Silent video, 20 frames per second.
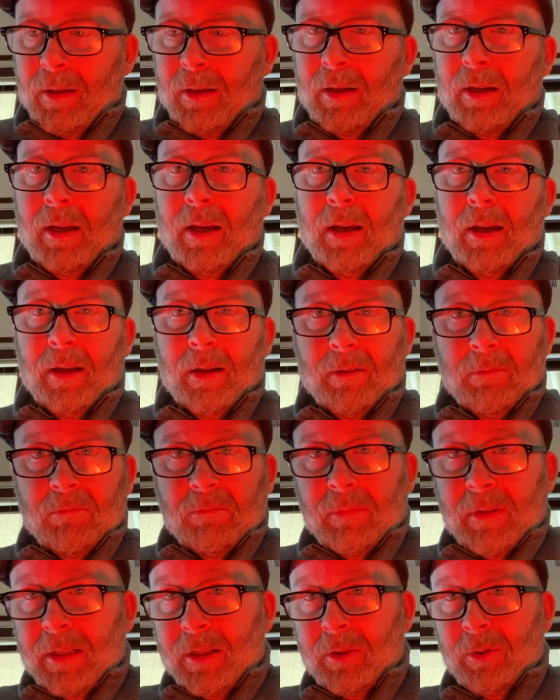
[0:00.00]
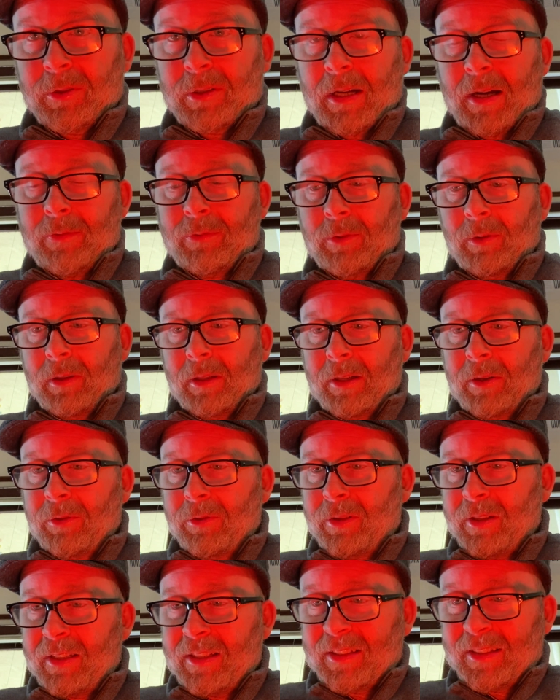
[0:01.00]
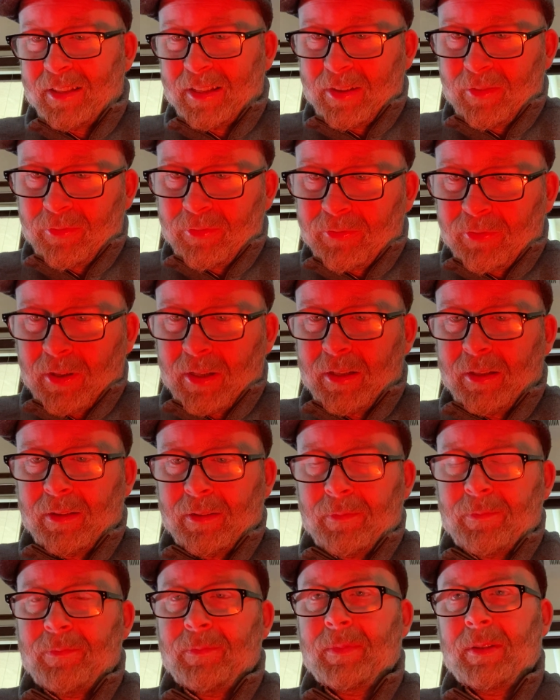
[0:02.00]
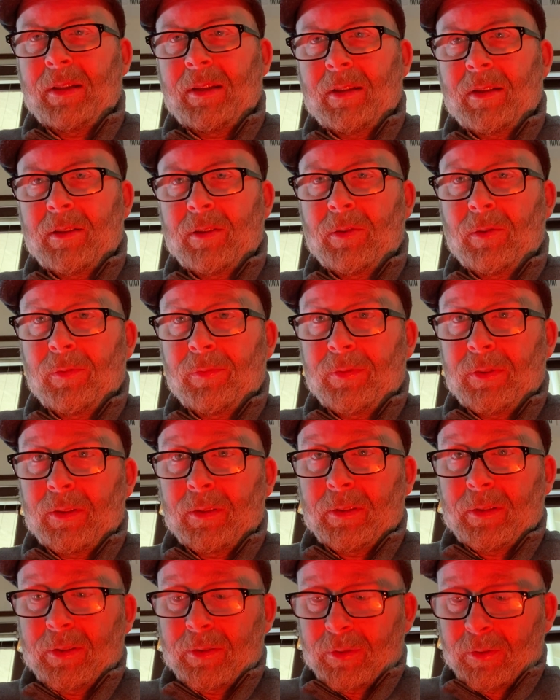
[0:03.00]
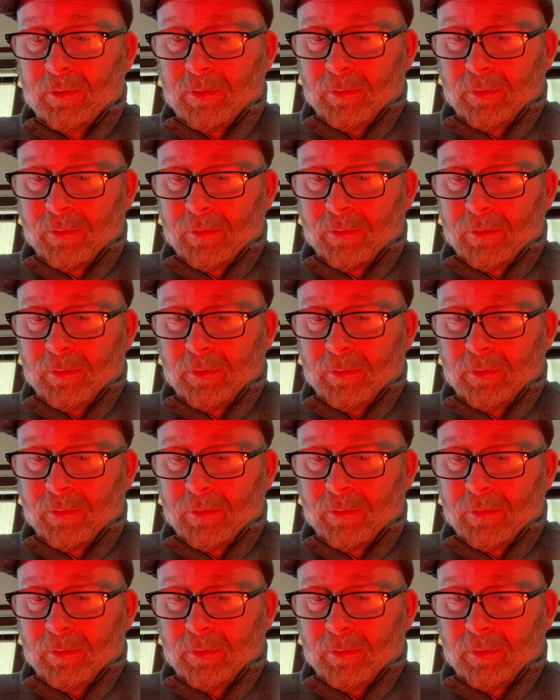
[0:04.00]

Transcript: And he goes after Laertes, and they fight in Ophelia's